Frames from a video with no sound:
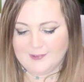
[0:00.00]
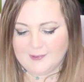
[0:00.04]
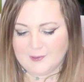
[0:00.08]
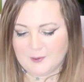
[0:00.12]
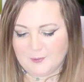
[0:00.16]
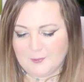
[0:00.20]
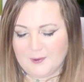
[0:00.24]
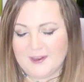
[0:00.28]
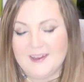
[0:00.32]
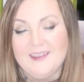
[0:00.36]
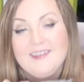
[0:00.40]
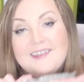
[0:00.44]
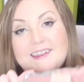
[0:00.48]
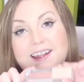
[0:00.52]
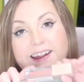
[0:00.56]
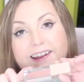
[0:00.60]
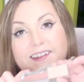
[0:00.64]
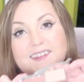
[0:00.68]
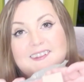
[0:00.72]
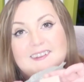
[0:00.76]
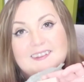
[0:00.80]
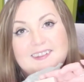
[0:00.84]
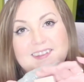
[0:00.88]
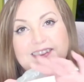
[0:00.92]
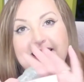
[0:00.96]
so it's
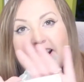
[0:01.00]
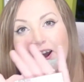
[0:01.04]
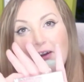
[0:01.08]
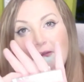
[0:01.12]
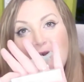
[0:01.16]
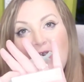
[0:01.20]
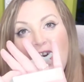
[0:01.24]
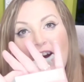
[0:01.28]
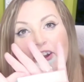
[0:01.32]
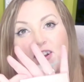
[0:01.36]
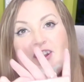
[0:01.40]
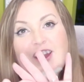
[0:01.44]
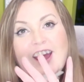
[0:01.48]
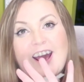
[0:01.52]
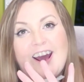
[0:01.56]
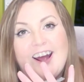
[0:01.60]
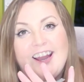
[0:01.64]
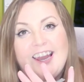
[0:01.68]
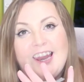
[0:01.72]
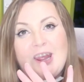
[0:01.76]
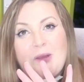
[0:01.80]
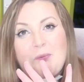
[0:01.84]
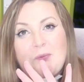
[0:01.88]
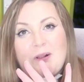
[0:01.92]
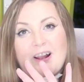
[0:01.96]
nice to start wearing
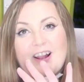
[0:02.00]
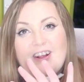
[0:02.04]
our lip